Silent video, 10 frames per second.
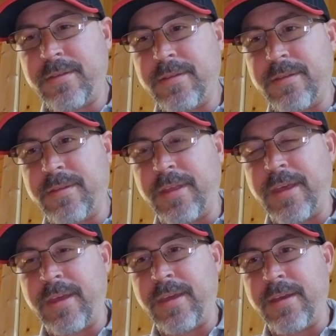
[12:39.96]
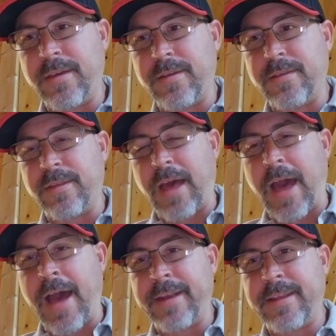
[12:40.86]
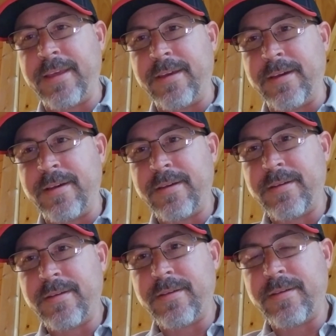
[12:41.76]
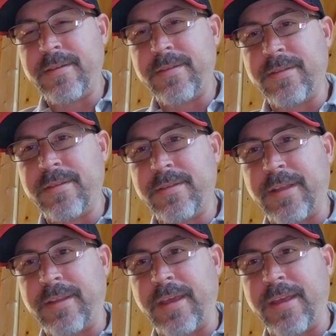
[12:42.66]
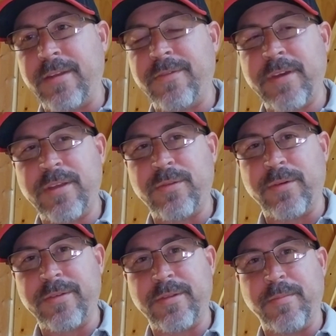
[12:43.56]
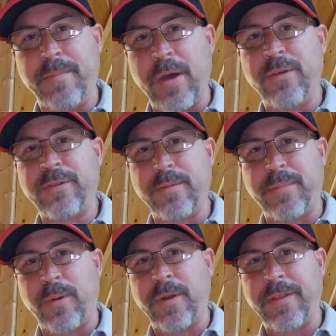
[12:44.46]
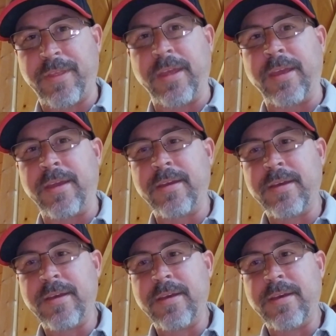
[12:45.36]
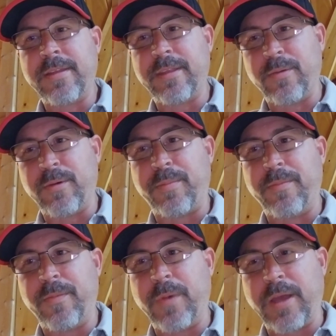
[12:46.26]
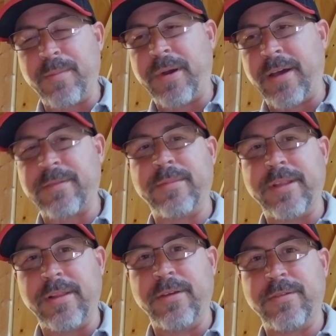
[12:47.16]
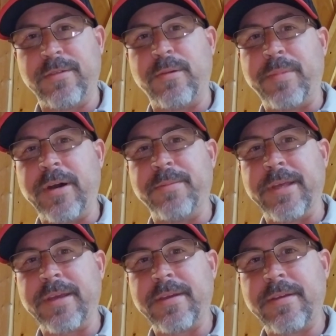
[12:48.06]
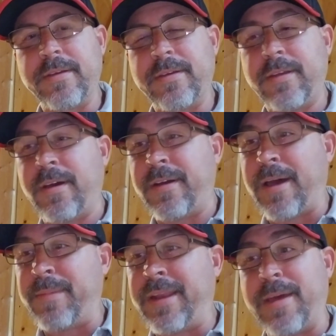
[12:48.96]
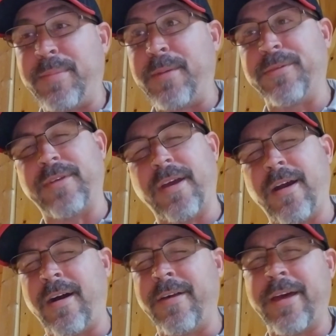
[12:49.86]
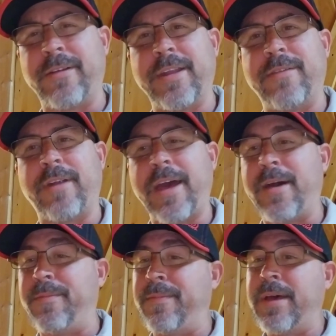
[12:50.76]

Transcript: the idea that the individual is the most important thing, then we could possibly lose the republic. And I mean that people say, "Oh, that'll never happen."